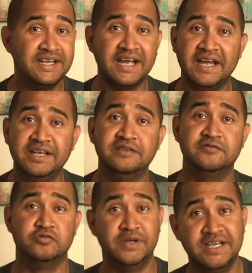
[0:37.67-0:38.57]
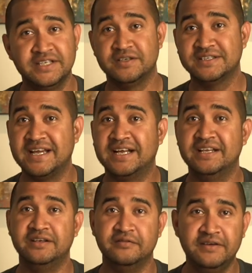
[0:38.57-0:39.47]
kind of race or
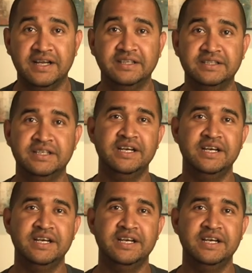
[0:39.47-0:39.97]
cycling event,